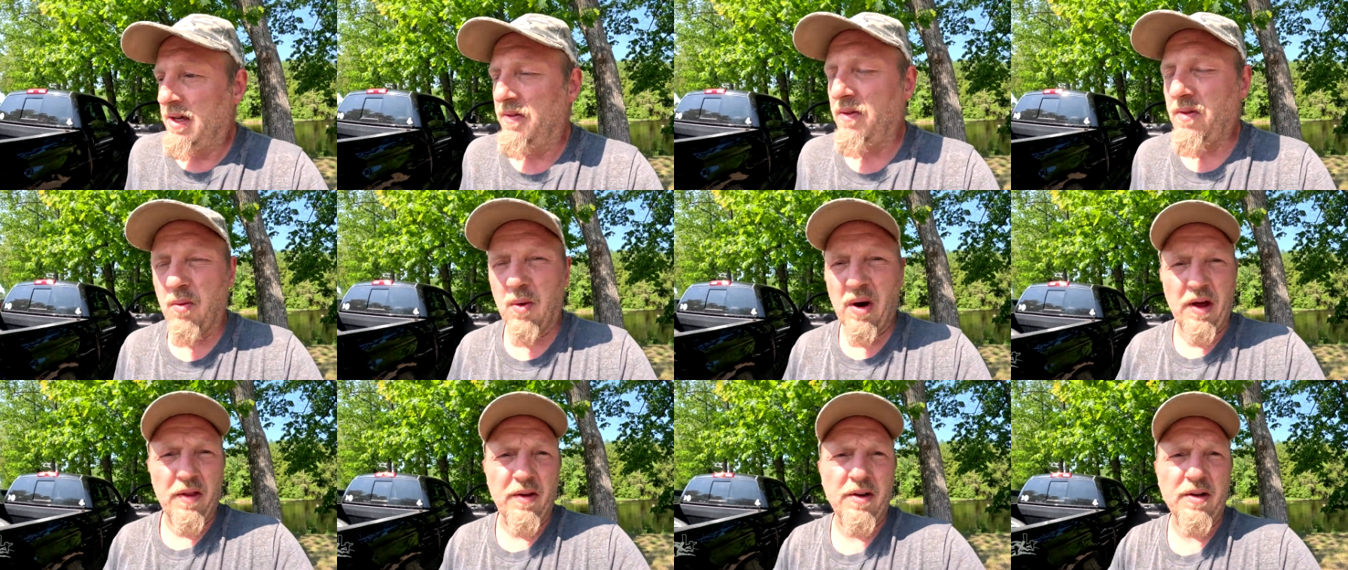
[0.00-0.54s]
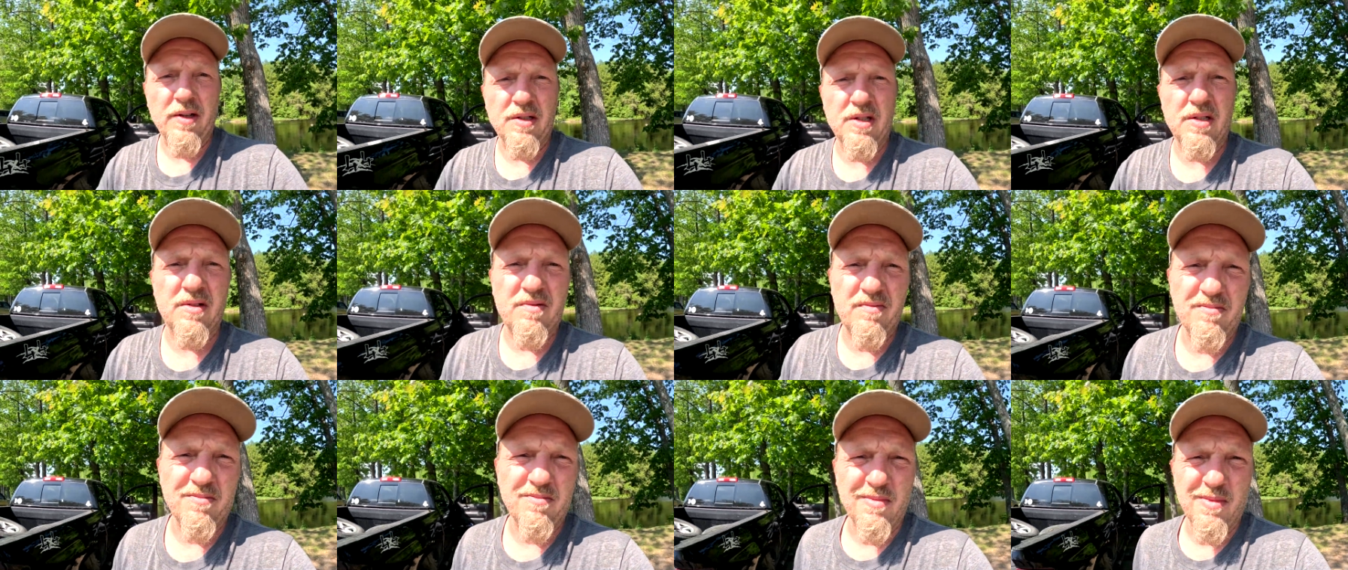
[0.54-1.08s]
The
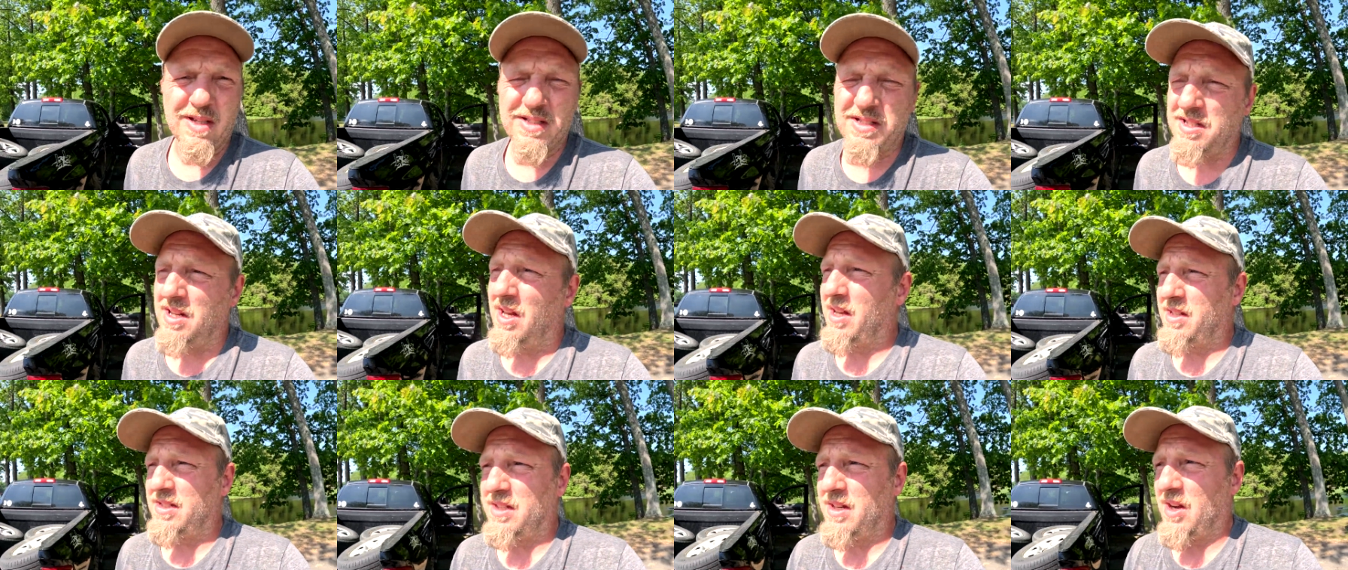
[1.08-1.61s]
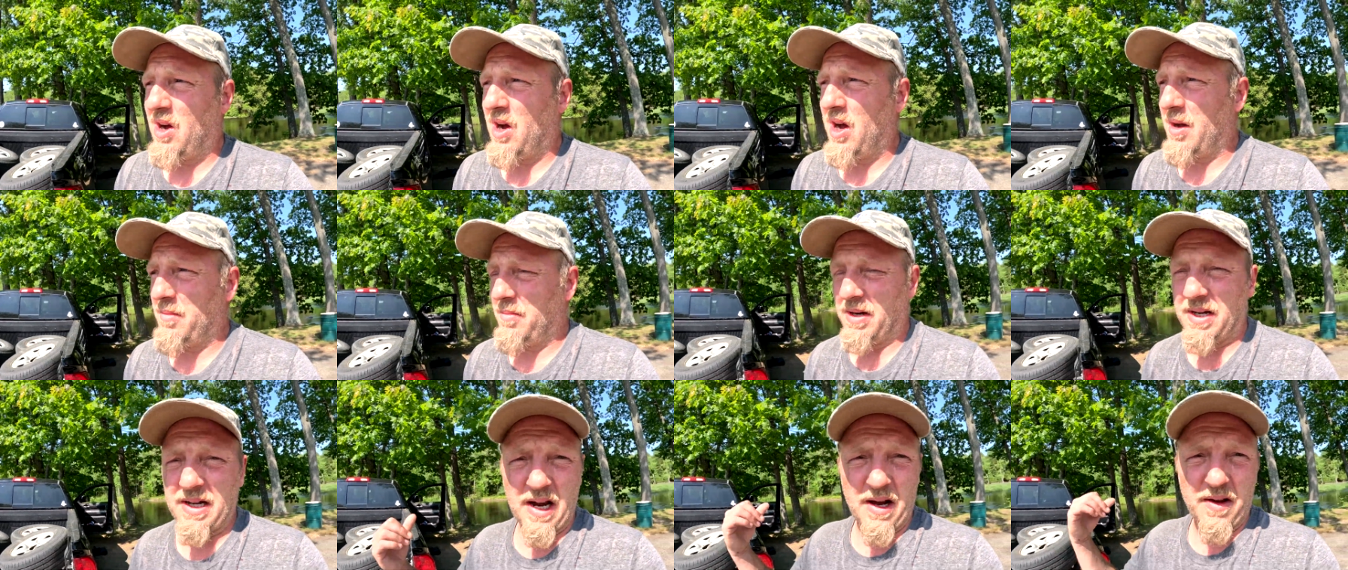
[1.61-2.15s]
weather's, it's nice and
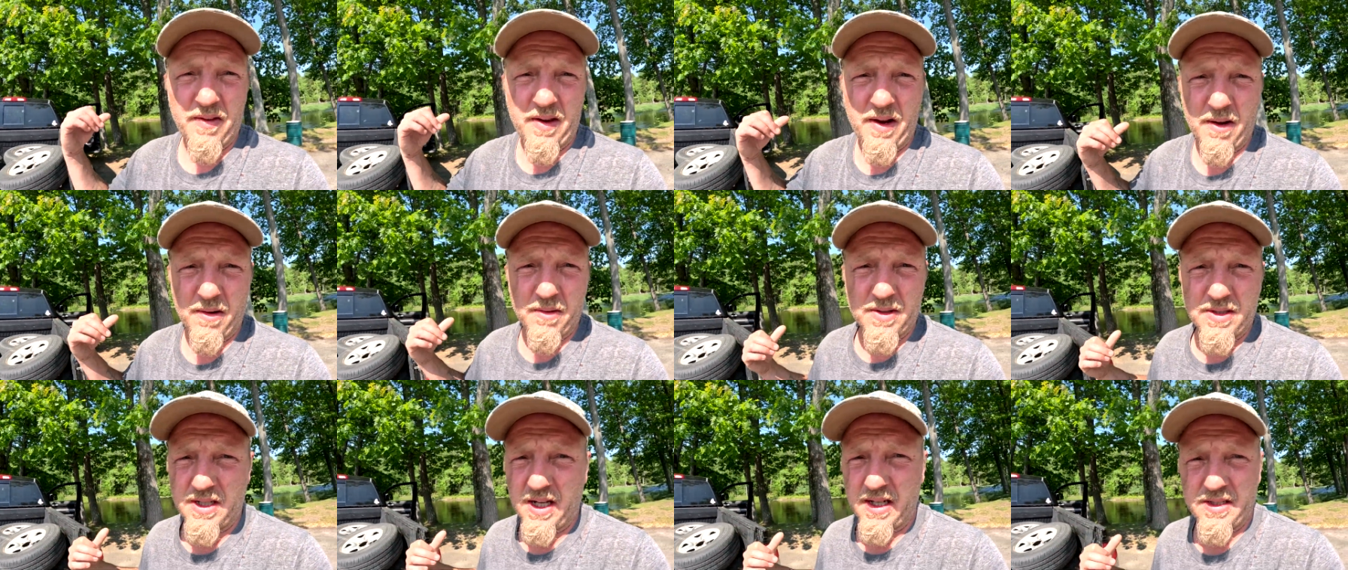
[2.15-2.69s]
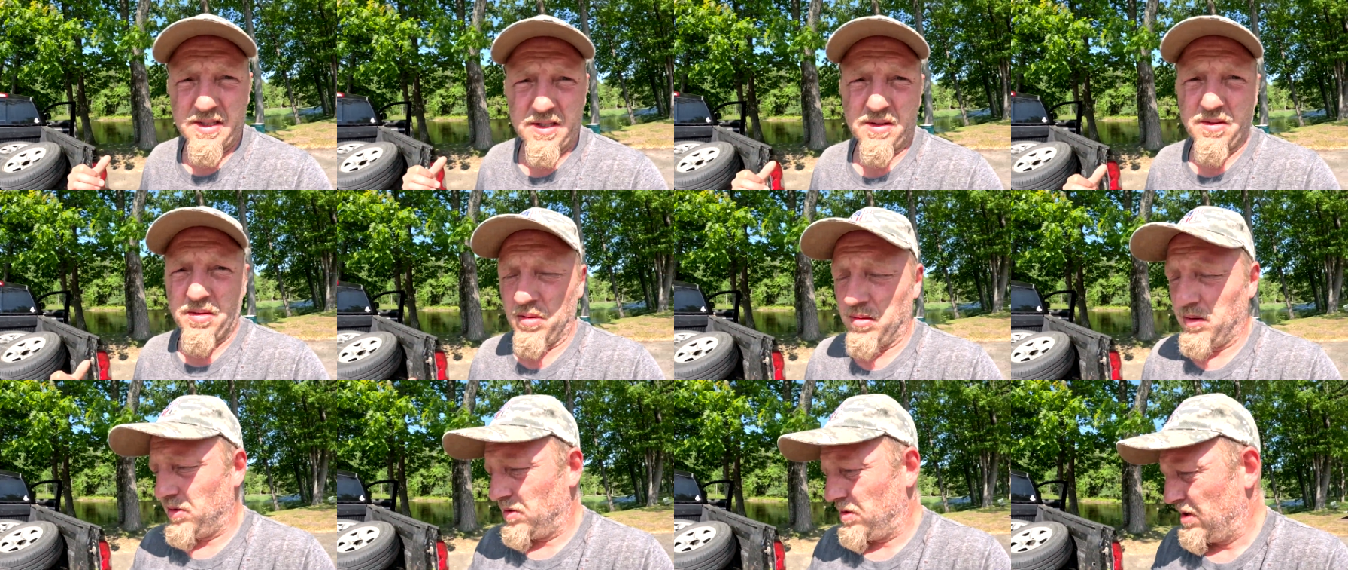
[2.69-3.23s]
hot, but down there it was nice and
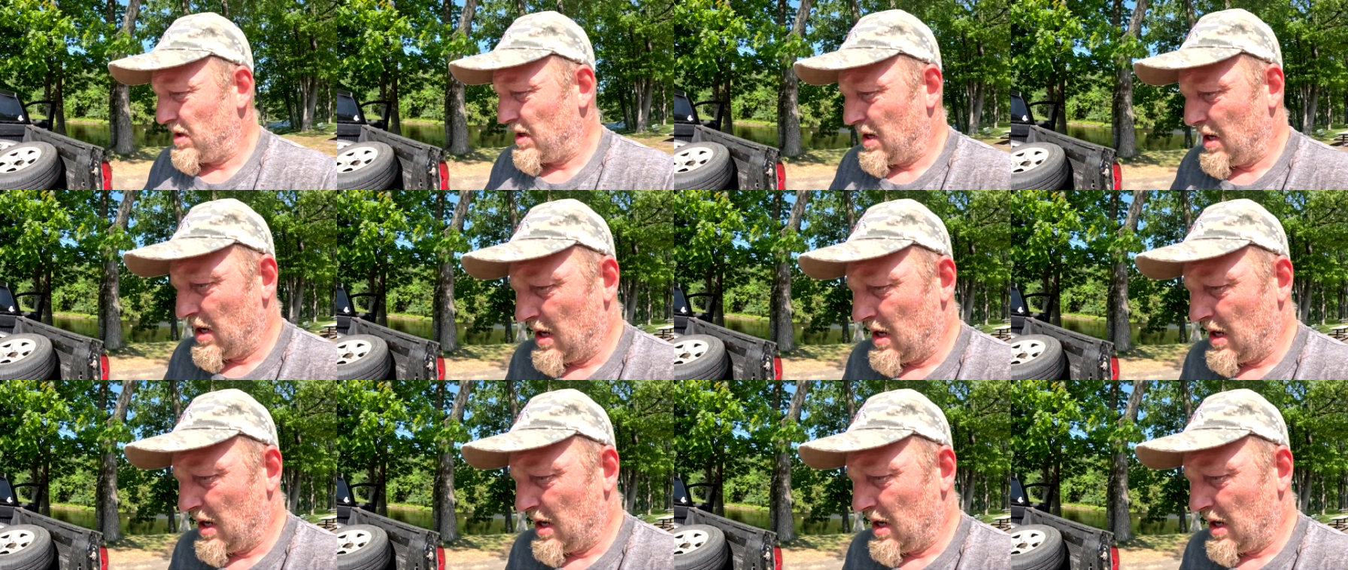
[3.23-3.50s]
cool.